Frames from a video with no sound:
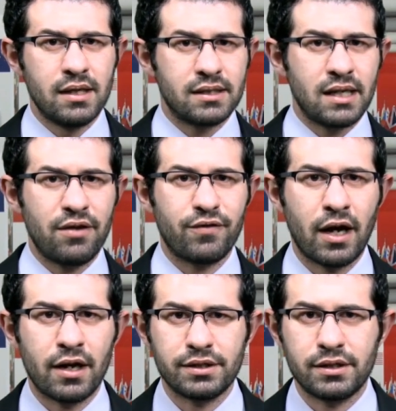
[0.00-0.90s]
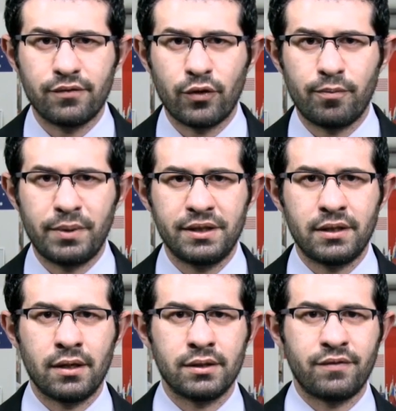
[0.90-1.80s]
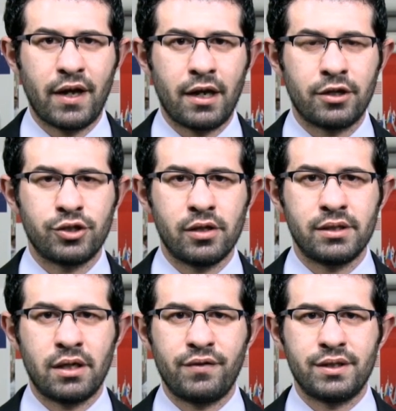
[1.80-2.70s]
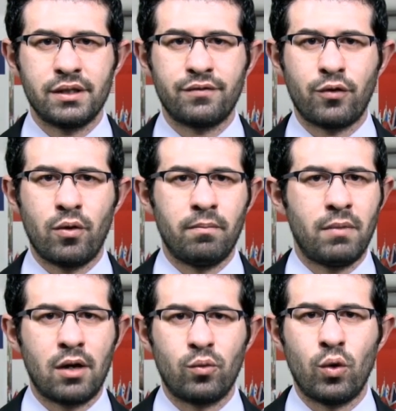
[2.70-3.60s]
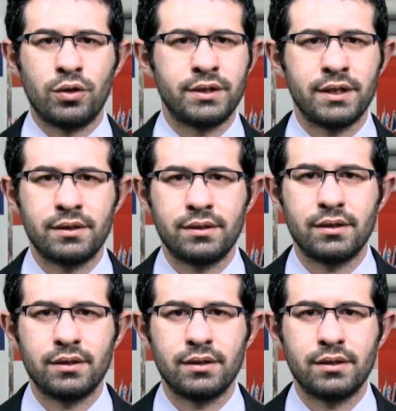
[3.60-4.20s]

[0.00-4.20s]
safeguards for Britain's financial services from unwanted